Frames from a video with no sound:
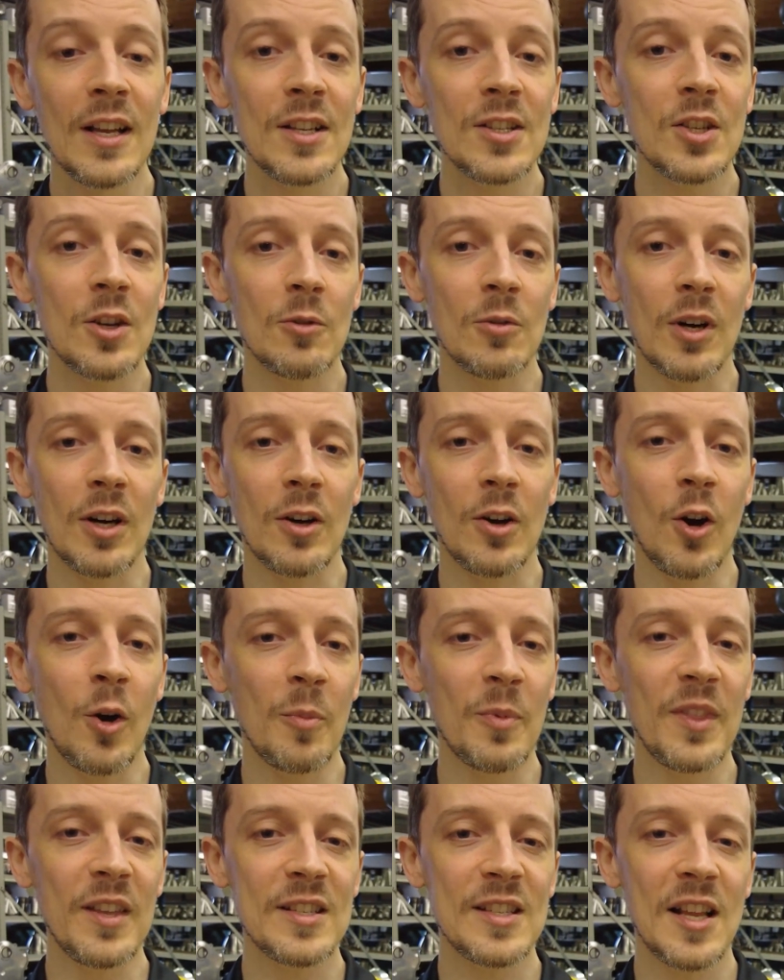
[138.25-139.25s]
So uh,
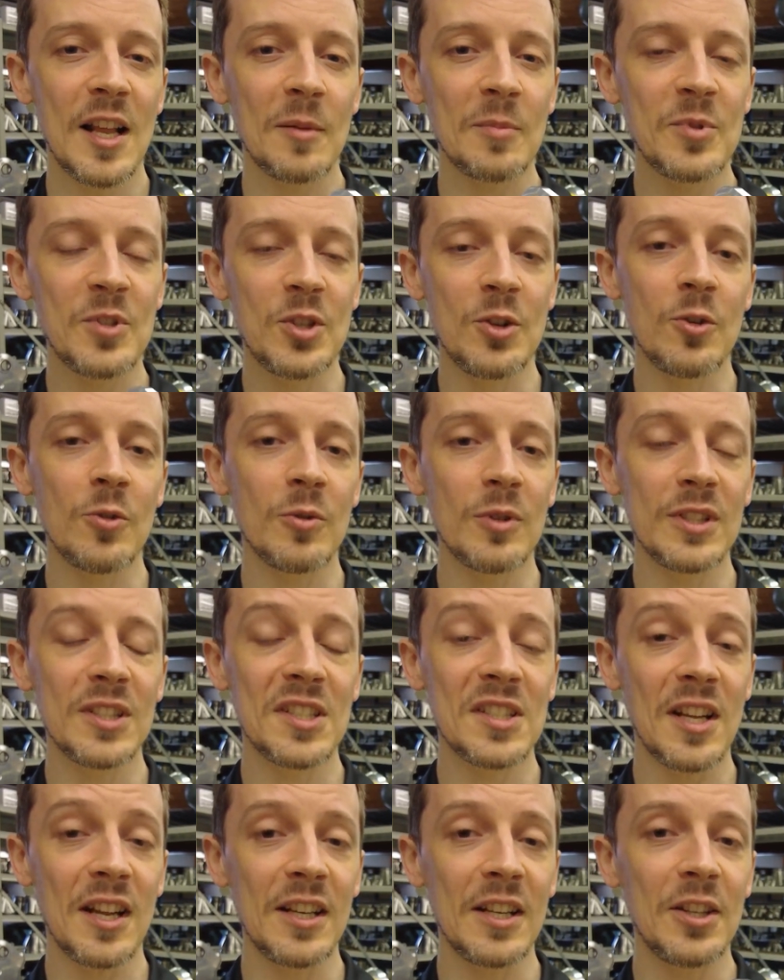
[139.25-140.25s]
hope this helps you
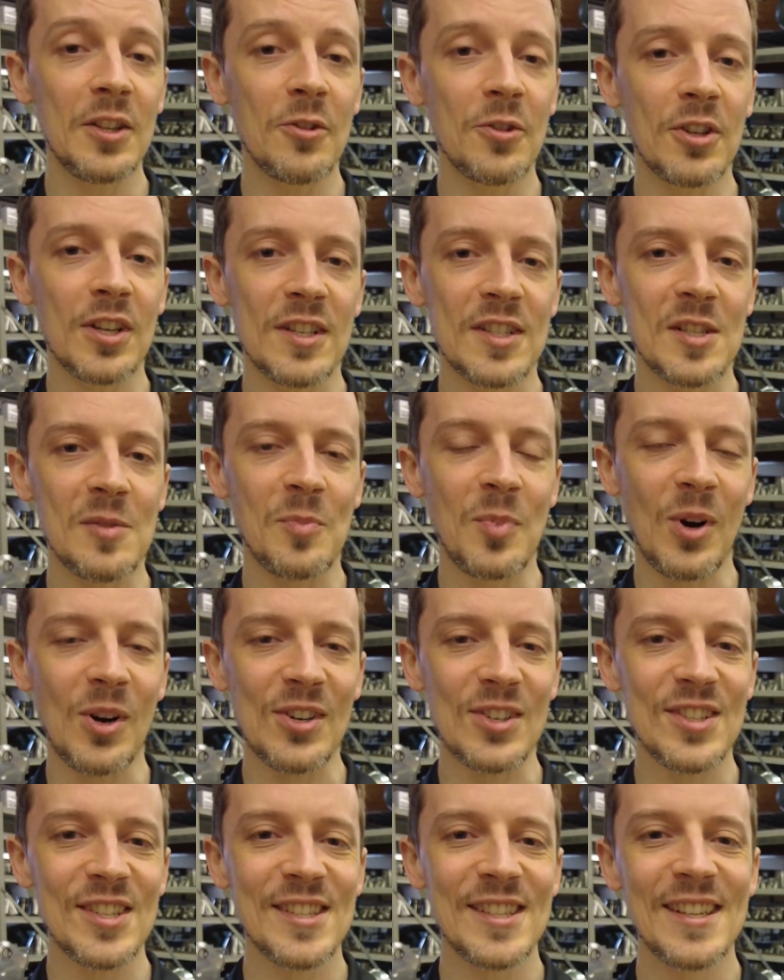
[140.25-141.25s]
designing your custom
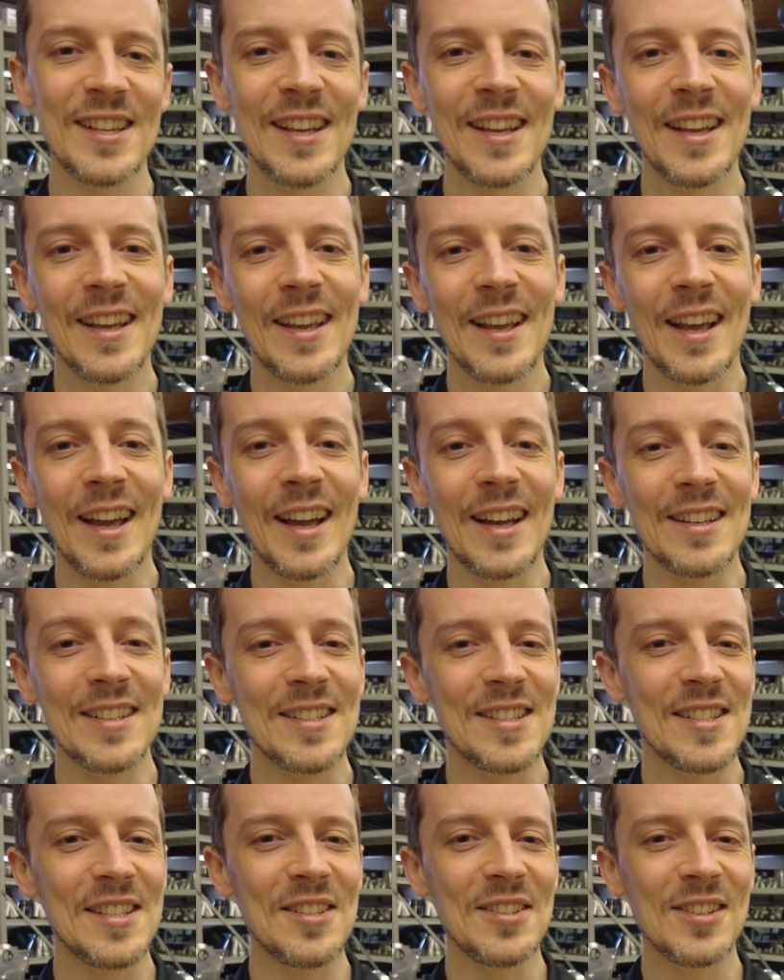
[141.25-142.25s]
parts
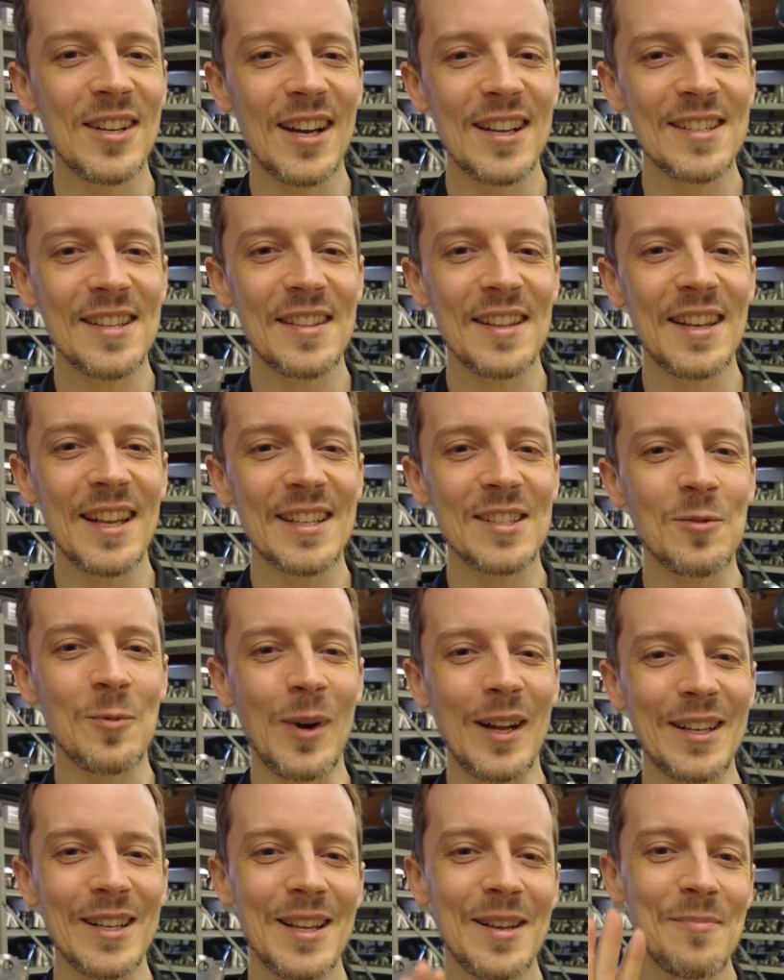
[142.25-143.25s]
and see you guys in the next
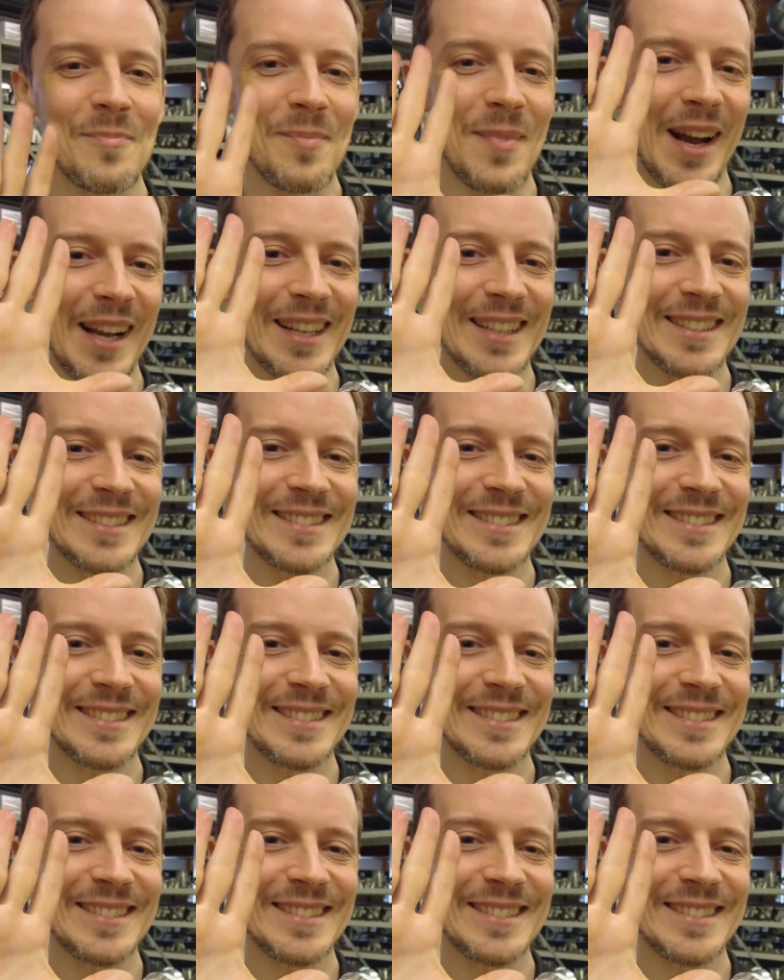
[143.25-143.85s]
one. Bye.